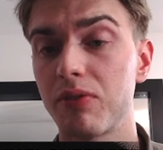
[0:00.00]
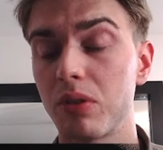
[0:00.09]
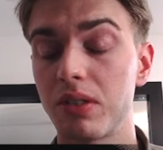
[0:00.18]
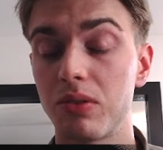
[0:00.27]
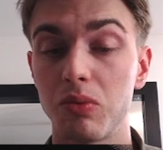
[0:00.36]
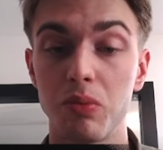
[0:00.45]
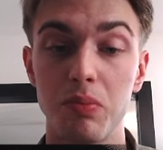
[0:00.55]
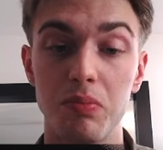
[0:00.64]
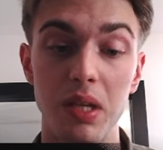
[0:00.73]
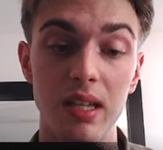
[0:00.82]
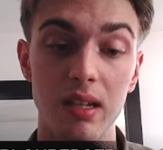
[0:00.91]
course,
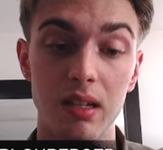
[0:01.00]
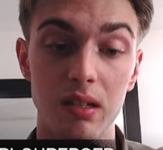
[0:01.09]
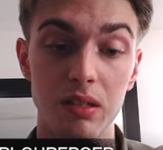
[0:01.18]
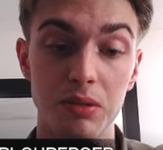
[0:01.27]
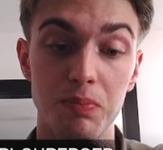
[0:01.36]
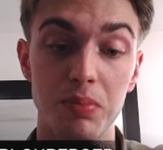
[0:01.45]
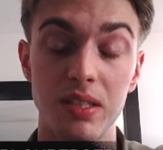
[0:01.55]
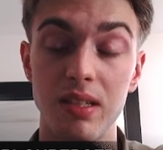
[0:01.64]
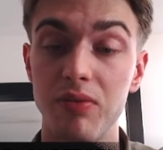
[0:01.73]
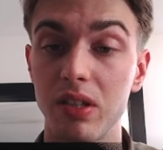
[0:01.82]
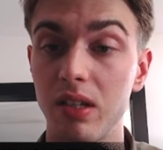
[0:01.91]
being
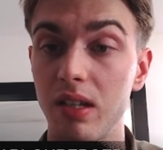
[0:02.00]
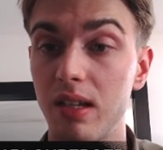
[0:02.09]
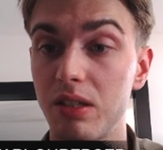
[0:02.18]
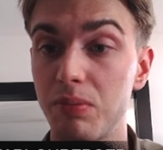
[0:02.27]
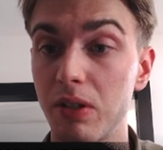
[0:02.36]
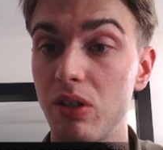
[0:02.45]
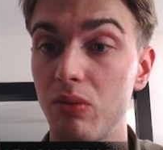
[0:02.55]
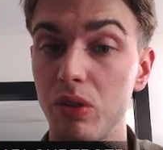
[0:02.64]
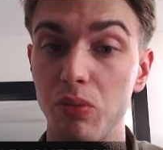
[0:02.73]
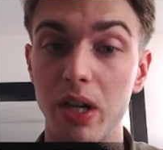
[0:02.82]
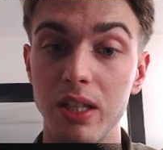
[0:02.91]
specifically, especially
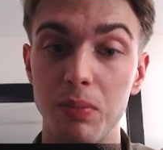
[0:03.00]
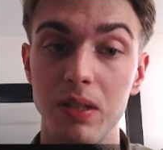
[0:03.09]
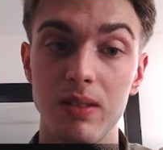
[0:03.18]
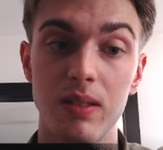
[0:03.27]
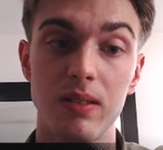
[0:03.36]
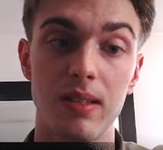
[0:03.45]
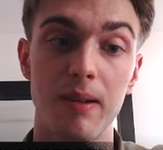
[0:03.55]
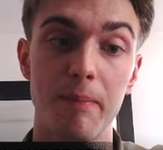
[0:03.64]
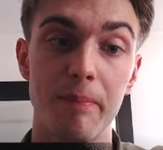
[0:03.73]
with the white pieces,